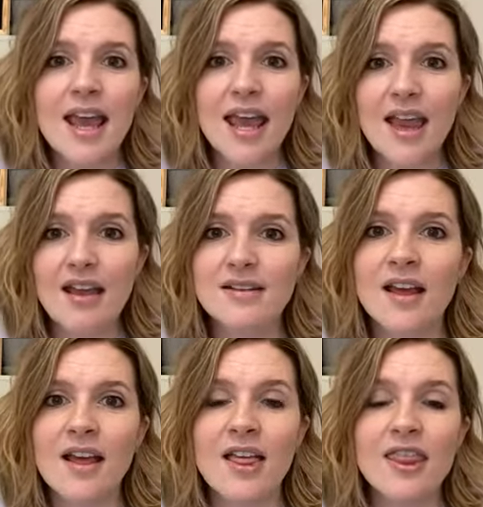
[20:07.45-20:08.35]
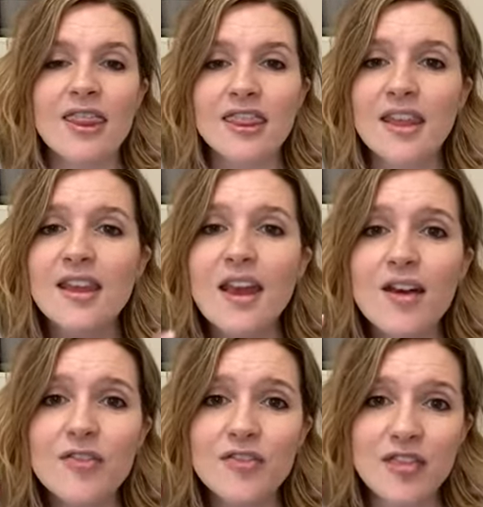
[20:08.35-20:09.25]
And think
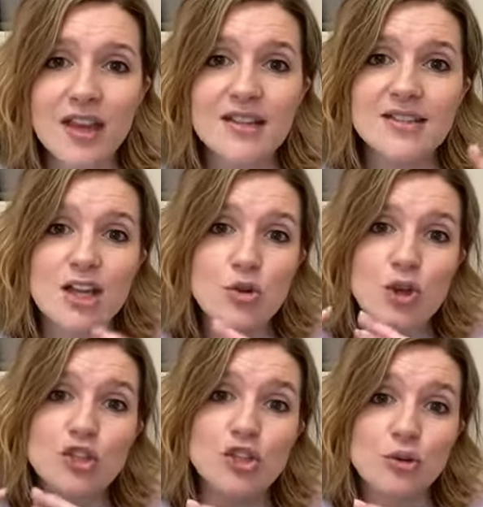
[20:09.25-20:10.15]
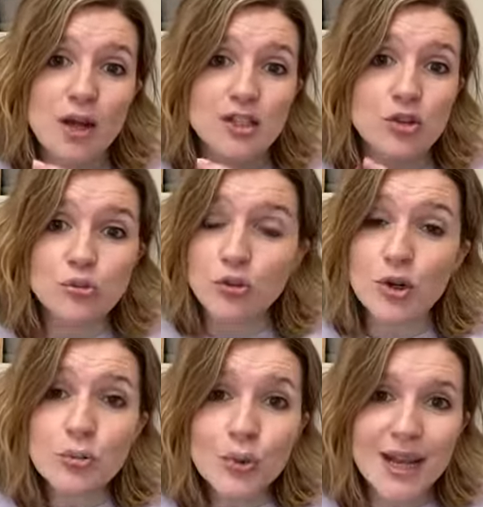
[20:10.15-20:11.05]
of things that you can do as a
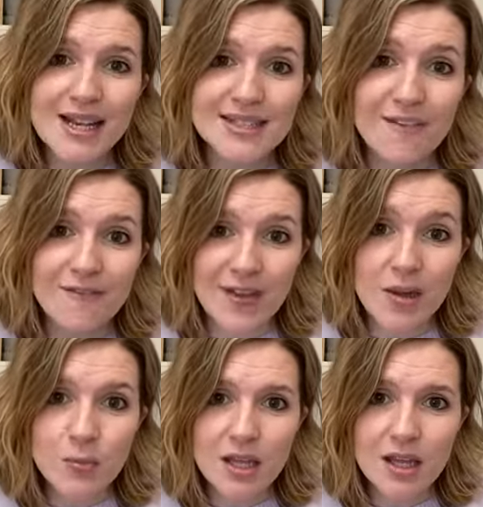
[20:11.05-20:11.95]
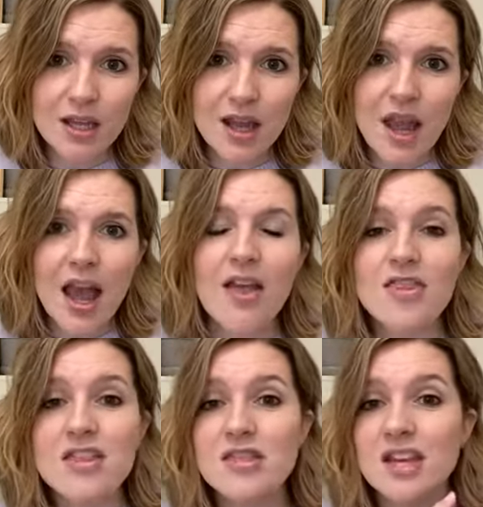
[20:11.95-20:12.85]
group and as a family, and
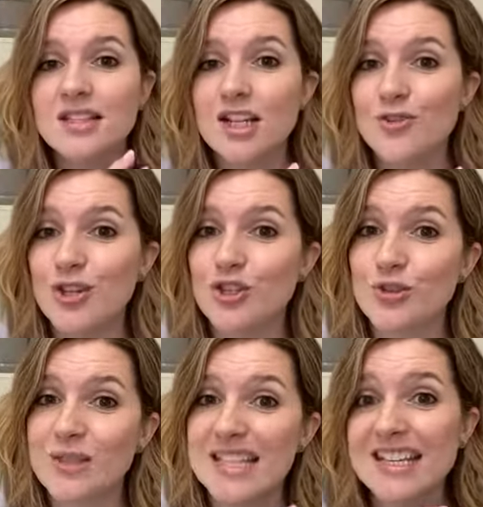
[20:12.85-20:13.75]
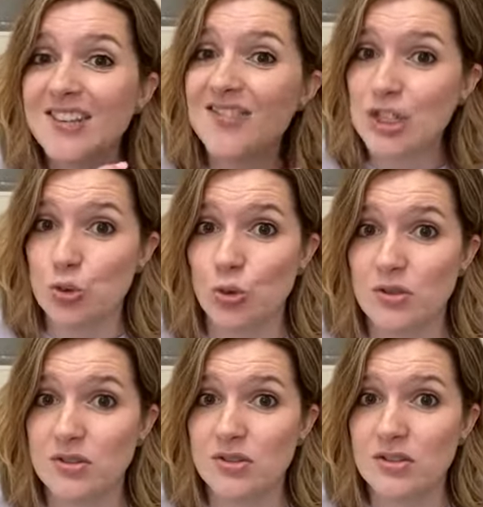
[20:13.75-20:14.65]
then things that you can do as
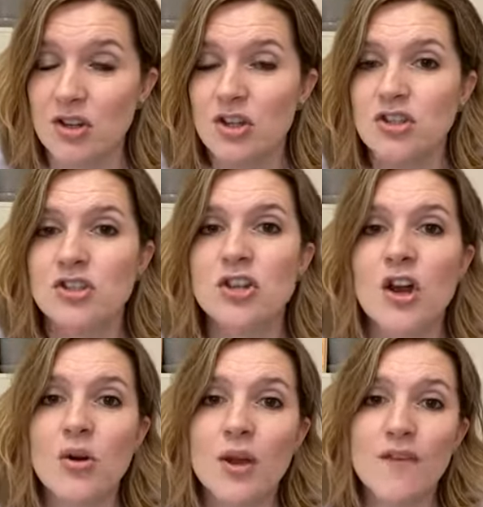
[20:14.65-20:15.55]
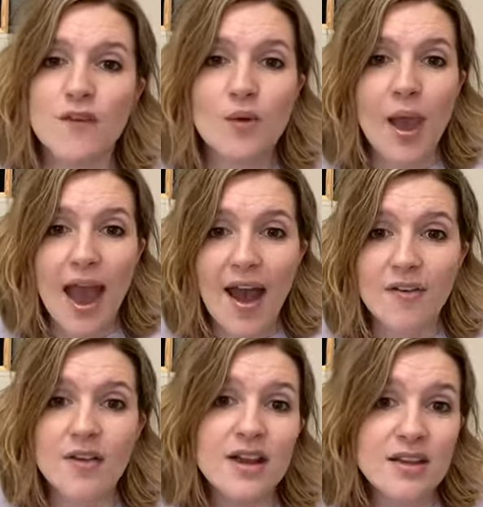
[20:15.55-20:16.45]
individuals. So if you
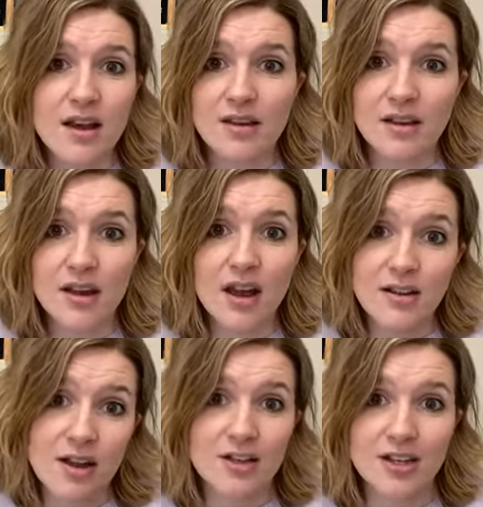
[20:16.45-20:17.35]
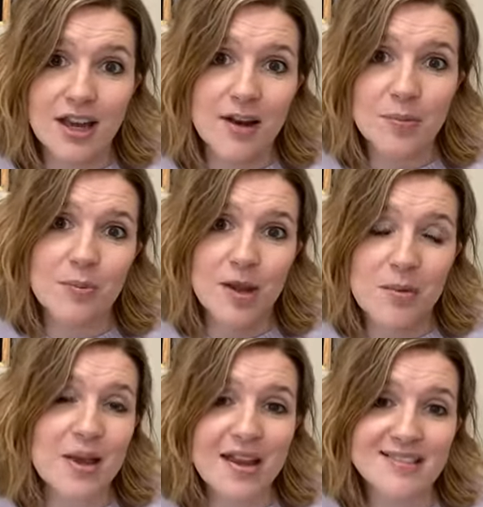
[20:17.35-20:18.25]
have a young kid, I'm going to pick
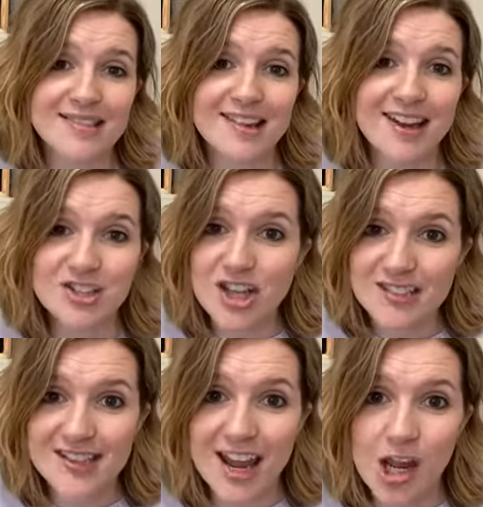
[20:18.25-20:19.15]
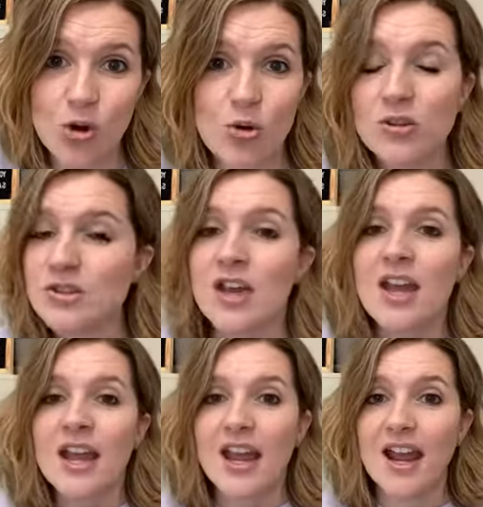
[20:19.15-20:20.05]
on my cousin again. She has an 8-year-old,
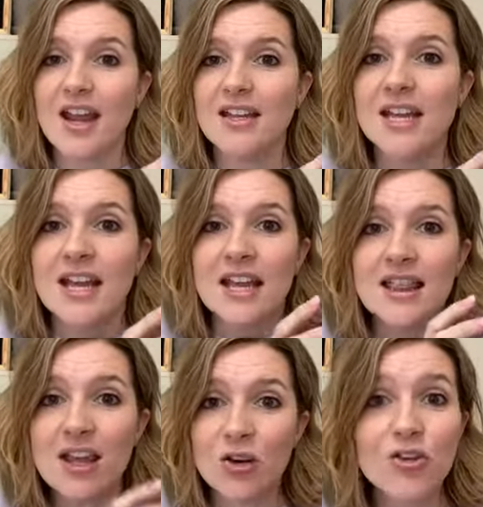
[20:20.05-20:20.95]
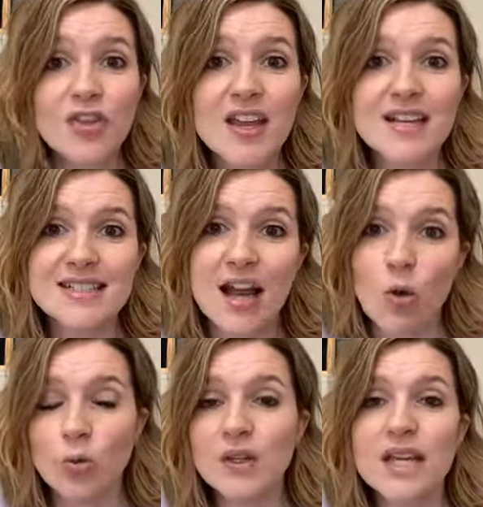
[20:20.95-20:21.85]
and there are things that
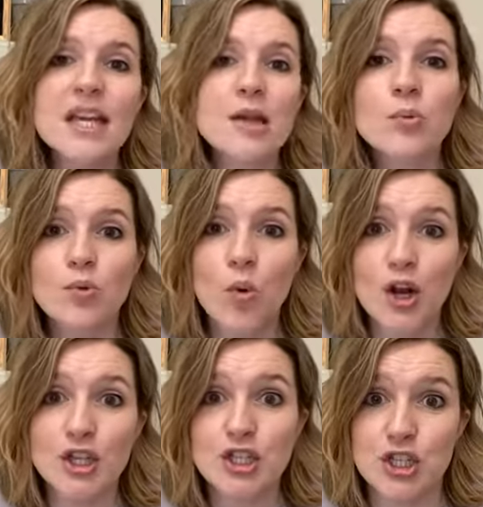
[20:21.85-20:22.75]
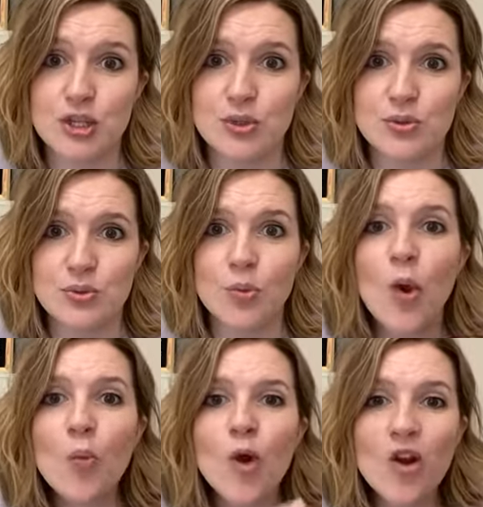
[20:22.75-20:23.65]
only he would want to do.
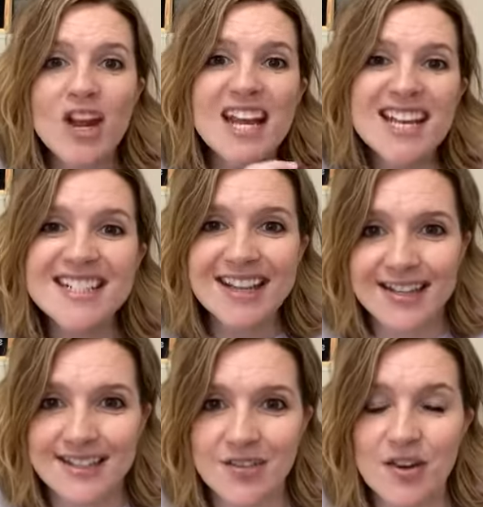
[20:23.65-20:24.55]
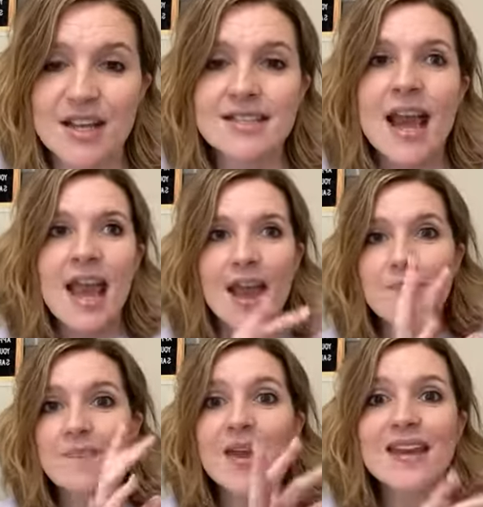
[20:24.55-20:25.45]
What are his activities?
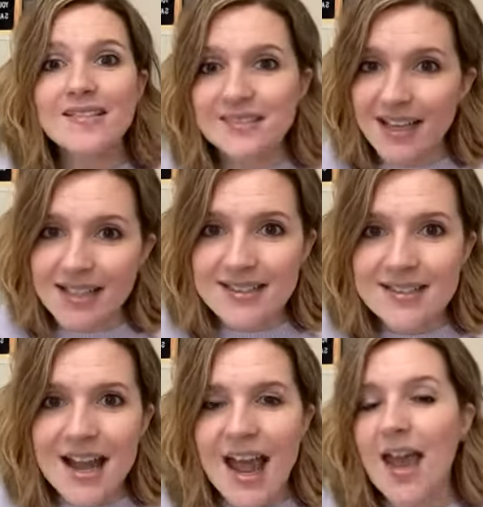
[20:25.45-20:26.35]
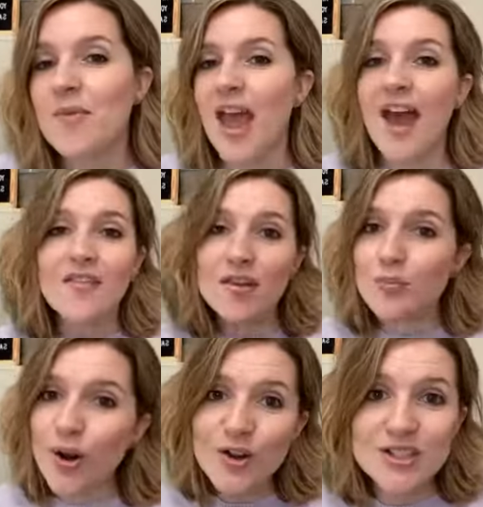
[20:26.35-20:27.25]
And make a list and have him
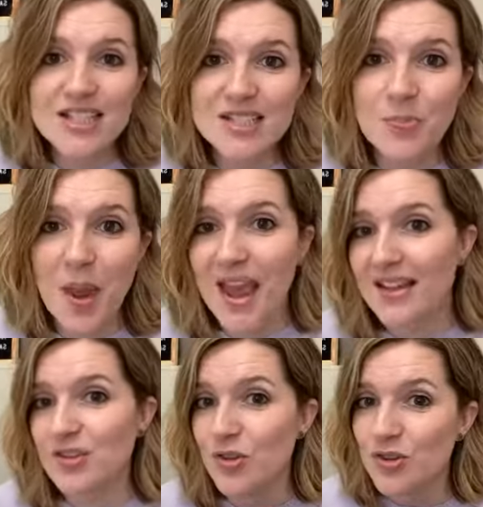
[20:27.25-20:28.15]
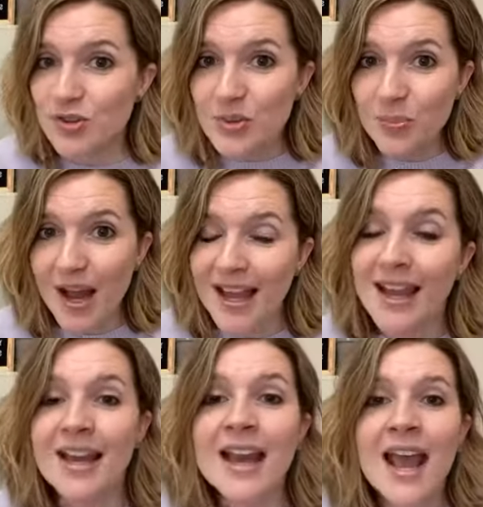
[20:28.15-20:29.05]
participate. So there's the
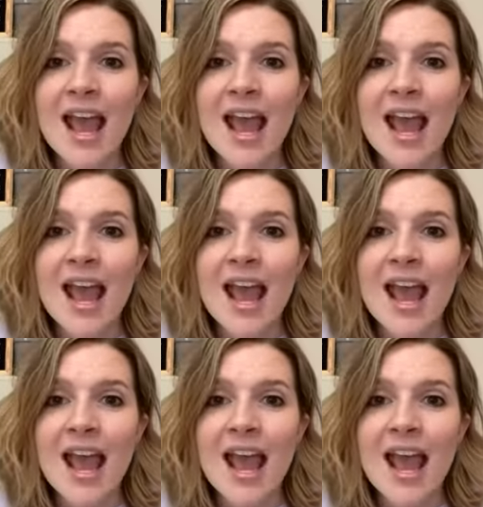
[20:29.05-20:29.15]
buy-in.